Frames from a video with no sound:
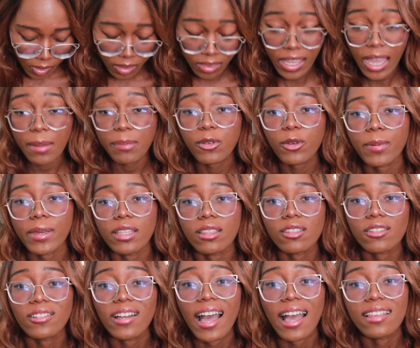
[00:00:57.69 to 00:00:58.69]
The Apple
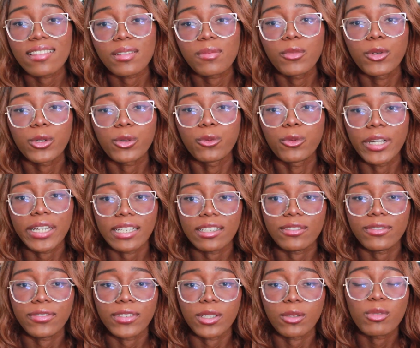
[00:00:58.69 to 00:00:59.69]
Pencil has a more
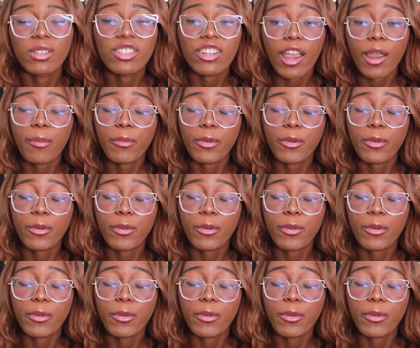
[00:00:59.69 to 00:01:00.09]
weighted feel, which I